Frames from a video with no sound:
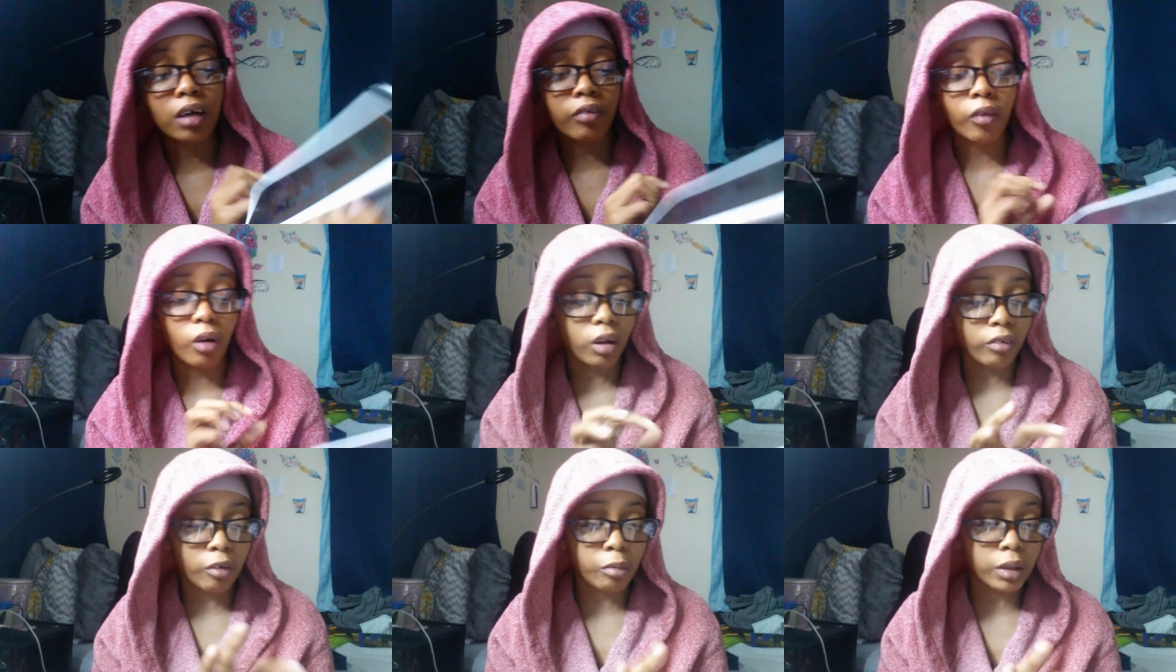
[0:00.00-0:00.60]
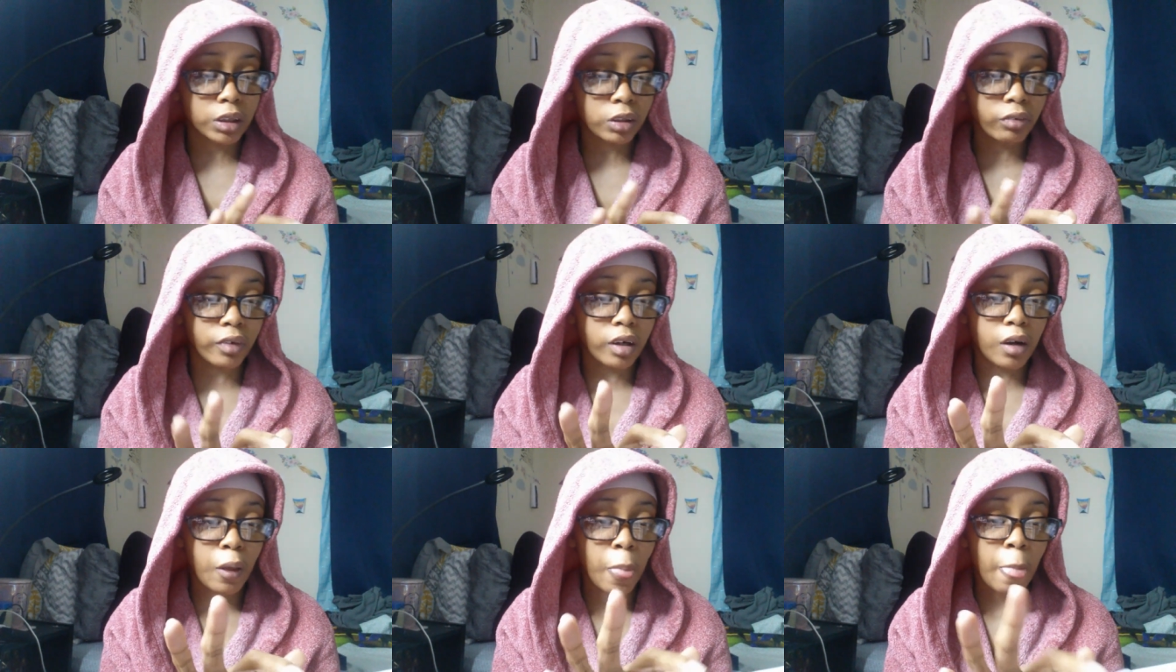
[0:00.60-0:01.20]
of all of her books so
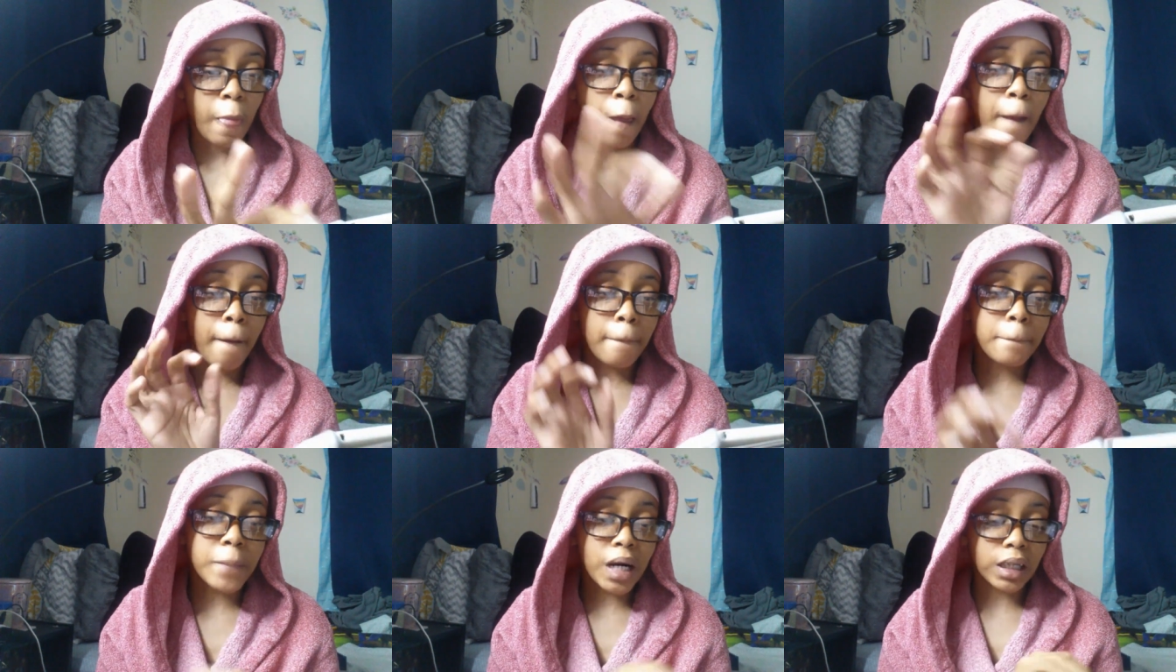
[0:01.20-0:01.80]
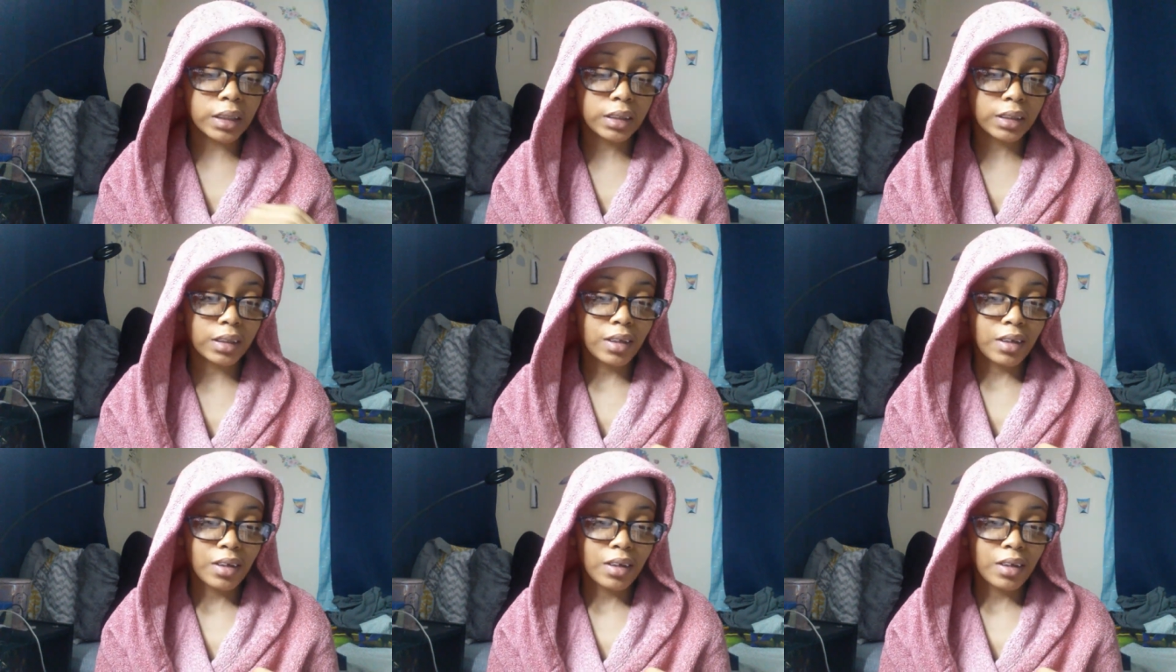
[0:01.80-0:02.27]
far. But